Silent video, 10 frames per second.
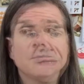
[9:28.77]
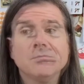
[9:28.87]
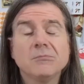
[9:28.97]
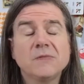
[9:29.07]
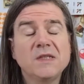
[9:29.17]

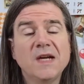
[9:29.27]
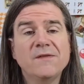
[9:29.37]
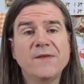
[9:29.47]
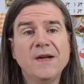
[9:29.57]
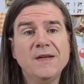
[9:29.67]
Did you
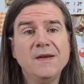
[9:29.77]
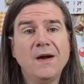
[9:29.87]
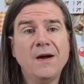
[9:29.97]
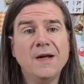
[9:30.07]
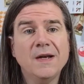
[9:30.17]
have fun
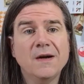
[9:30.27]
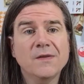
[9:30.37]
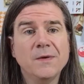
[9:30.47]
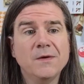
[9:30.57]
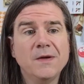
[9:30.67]
on our
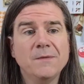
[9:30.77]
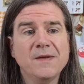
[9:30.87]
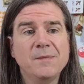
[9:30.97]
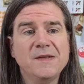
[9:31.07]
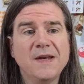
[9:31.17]
3-ingredient
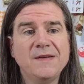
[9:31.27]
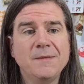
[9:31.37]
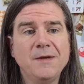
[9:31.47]
recipe today, Timmy?